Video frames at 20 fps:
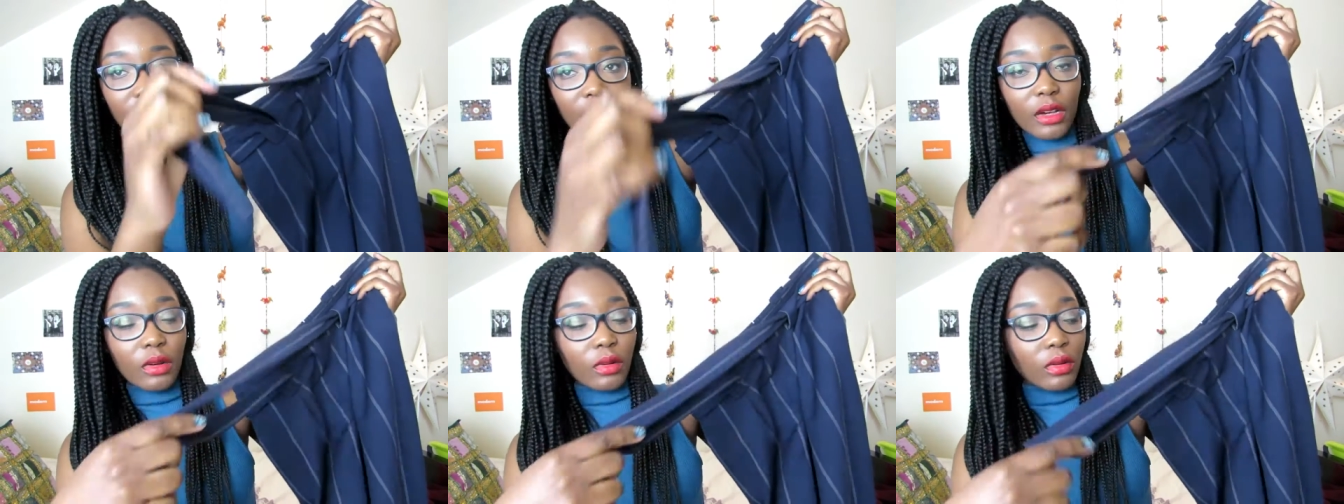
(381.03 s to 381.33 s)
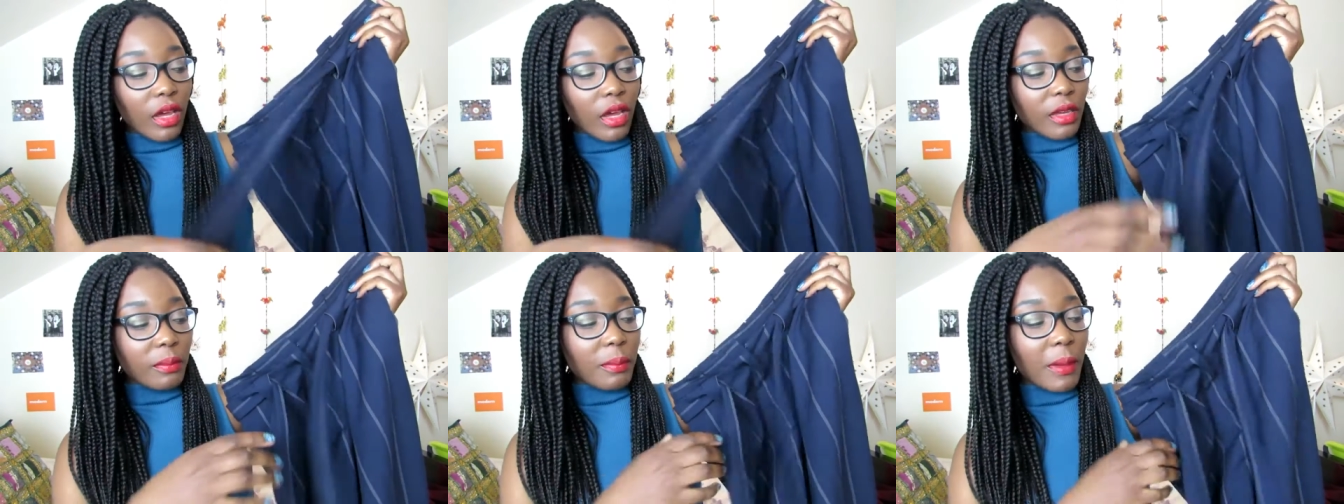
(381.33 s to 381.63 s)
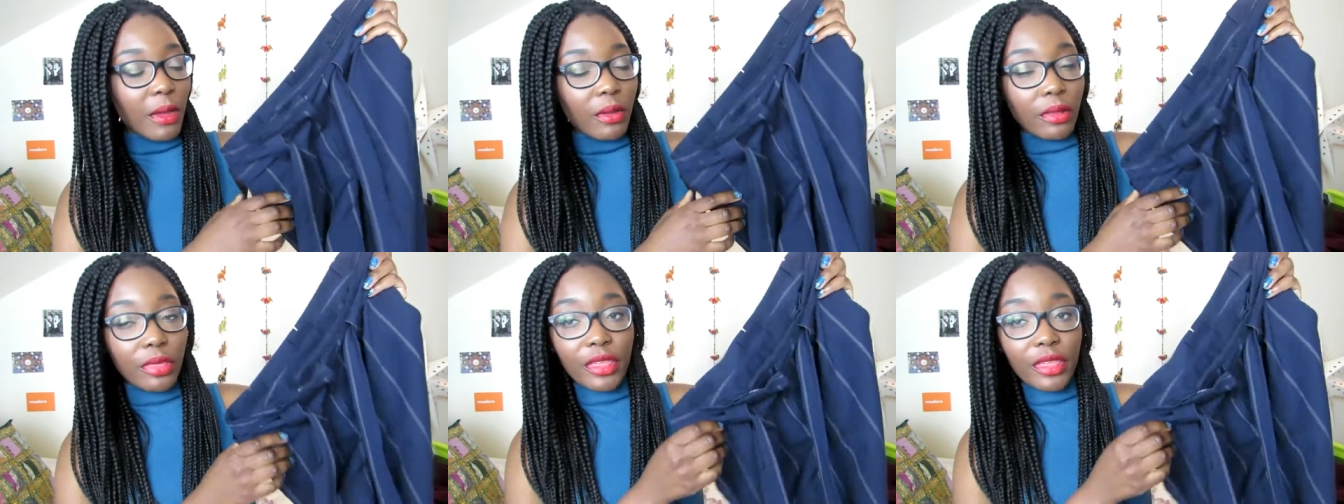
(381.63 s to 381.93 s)
a little like
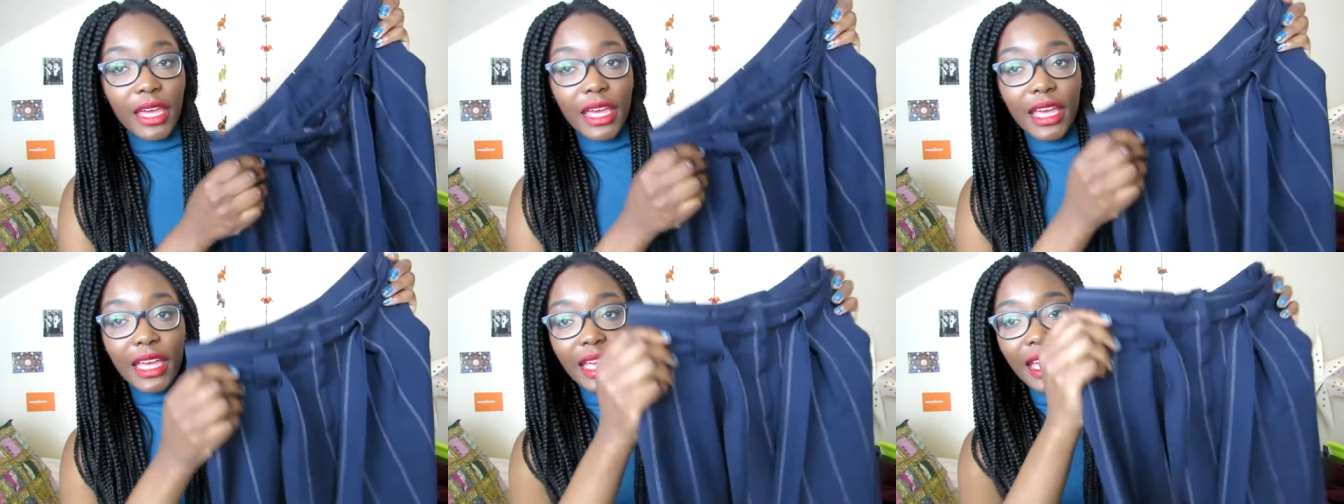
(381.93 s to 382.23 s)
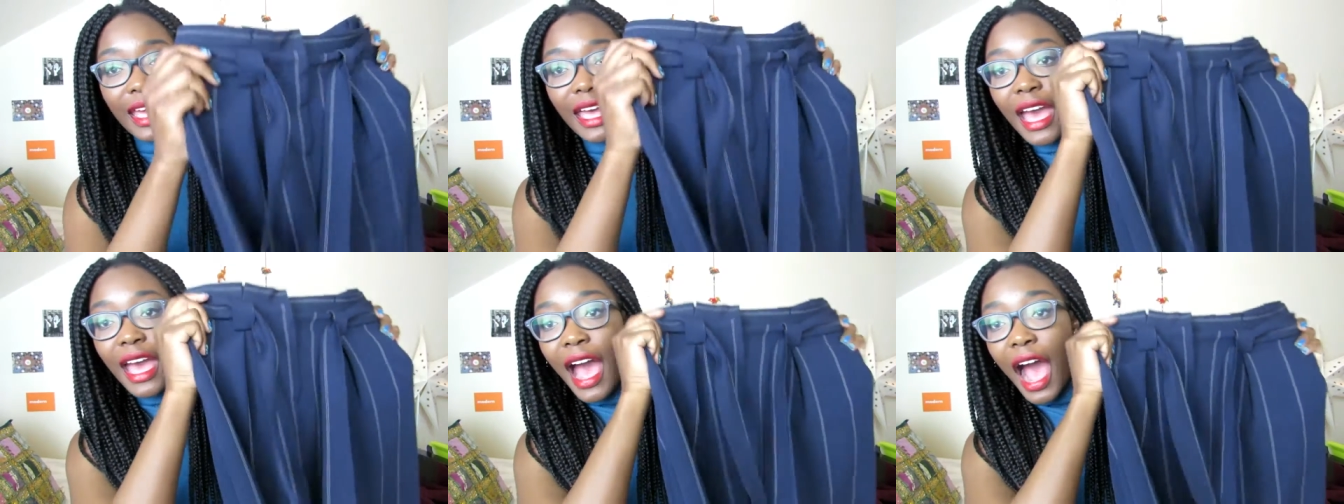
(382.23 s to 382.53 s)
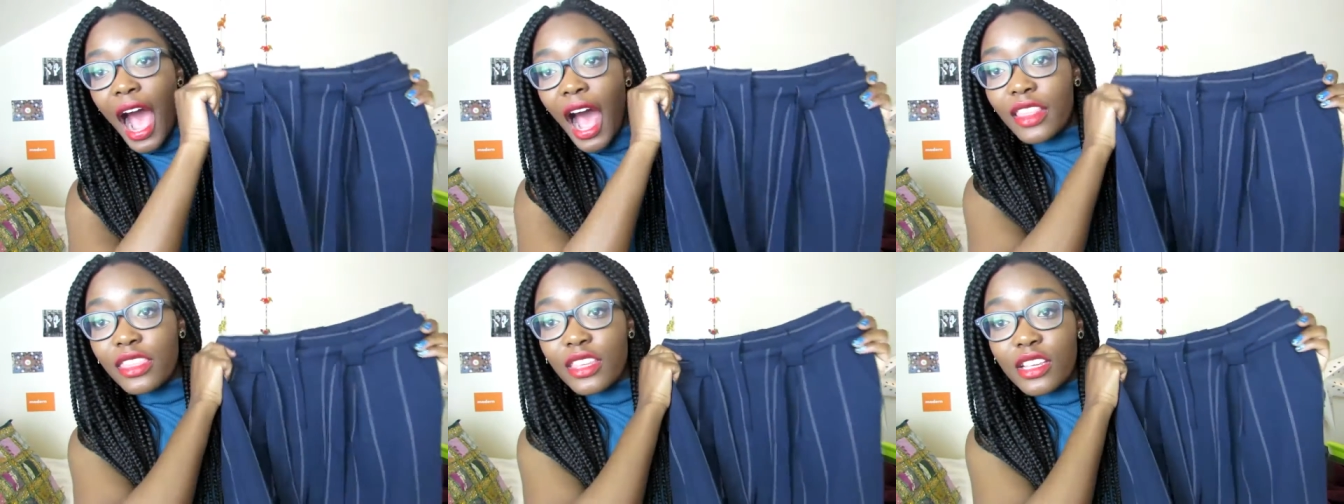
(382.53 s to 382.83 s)
belt thing.
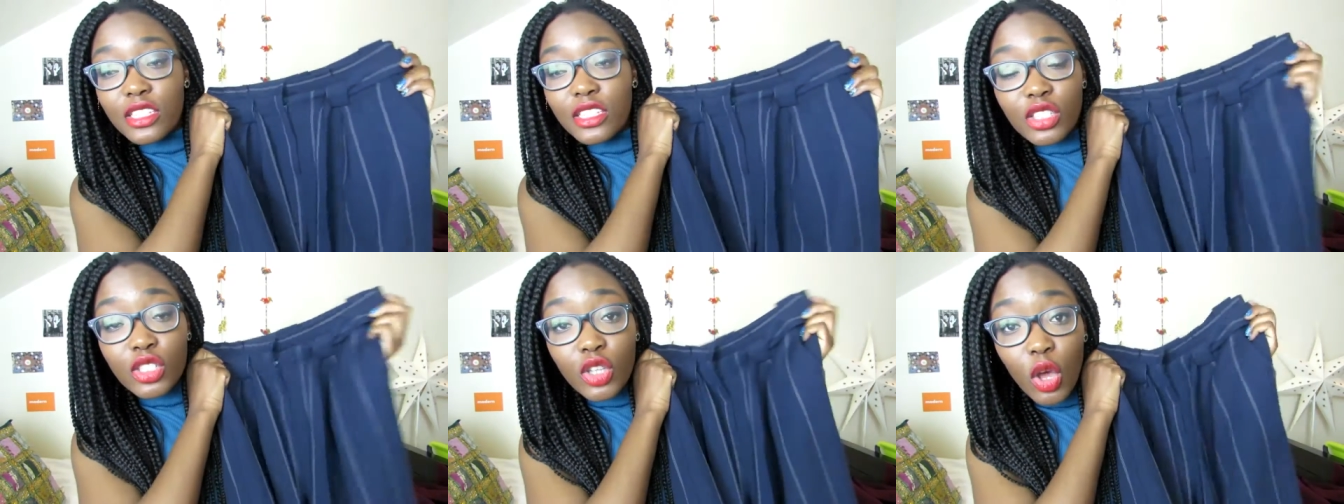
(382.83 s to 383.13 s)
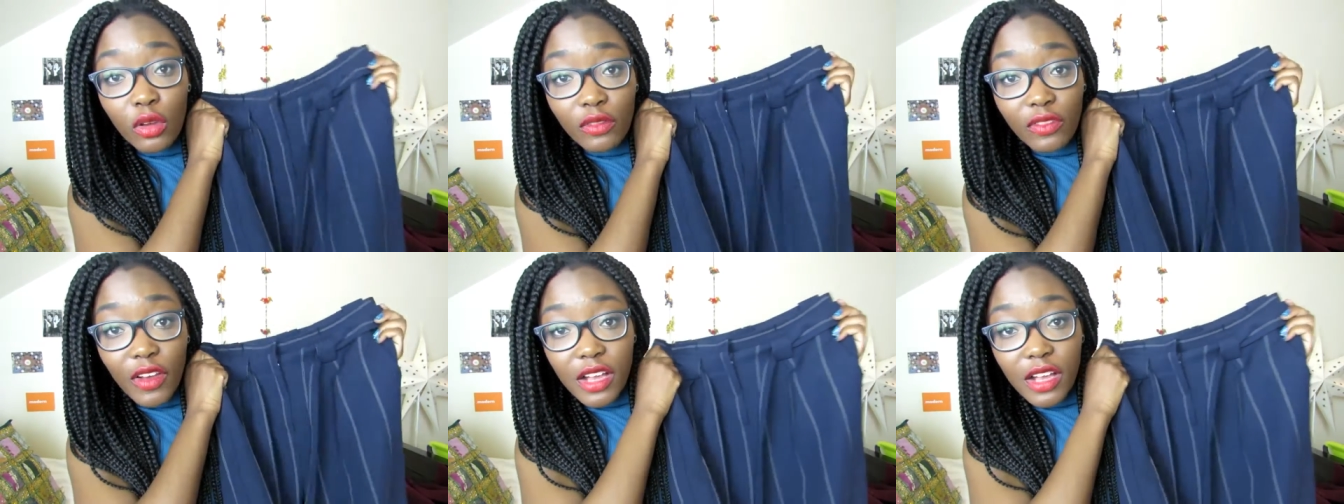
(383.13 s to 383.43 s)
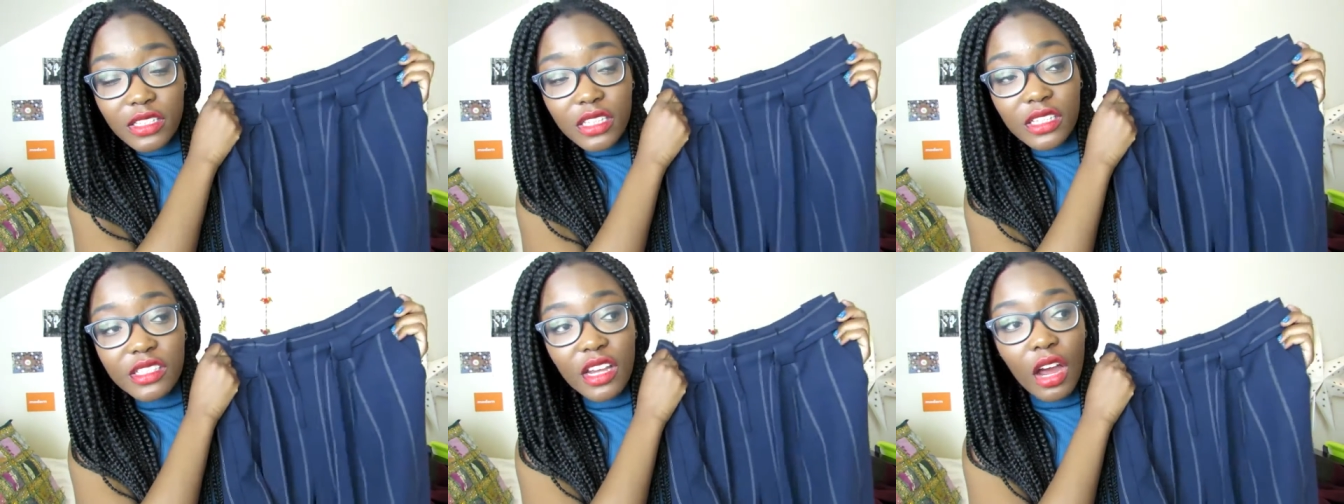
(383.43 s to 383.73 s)
And they're so
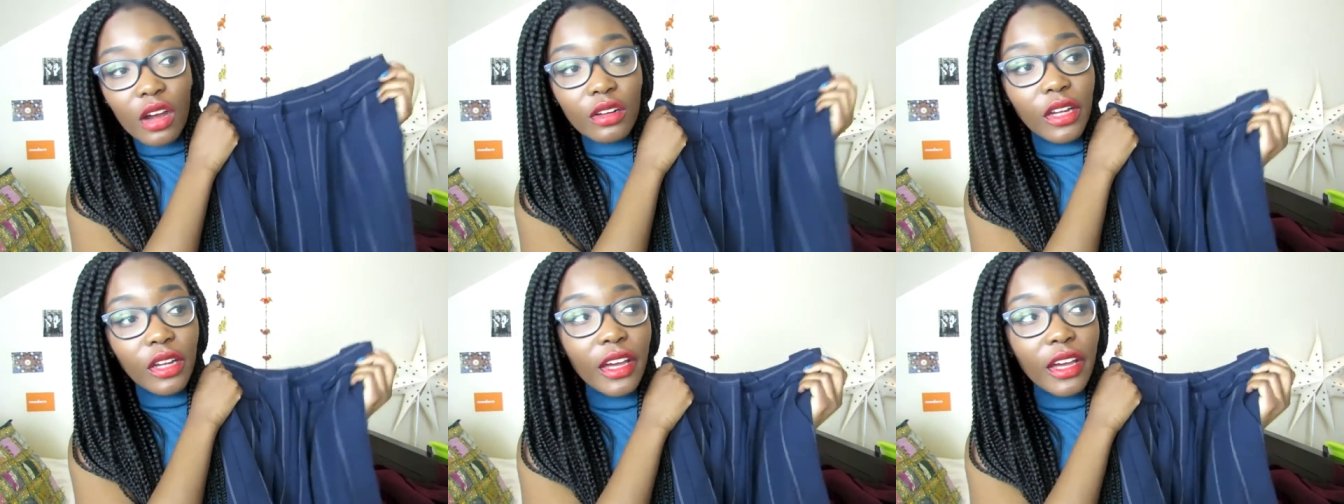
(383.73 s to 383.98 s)
versatile.